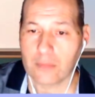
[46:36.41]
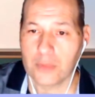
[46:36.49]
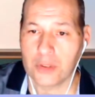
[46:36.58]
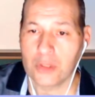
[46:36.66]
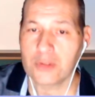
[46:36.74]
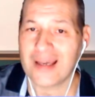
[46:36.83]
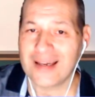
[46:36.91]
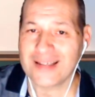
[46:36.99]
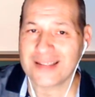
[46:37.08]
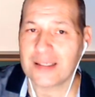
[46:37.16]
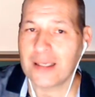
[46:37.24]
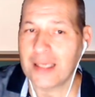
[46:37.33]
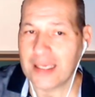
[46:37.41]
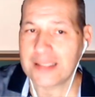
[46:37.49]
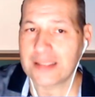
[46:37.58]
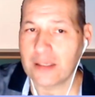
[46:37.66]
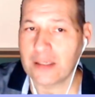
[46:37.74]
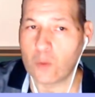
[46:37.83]
not as
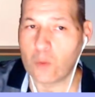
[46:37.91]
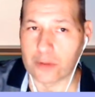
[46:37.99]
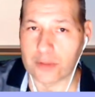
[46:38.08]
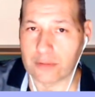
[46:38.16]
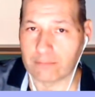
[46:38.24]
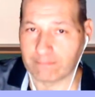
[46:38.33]
Excel wants.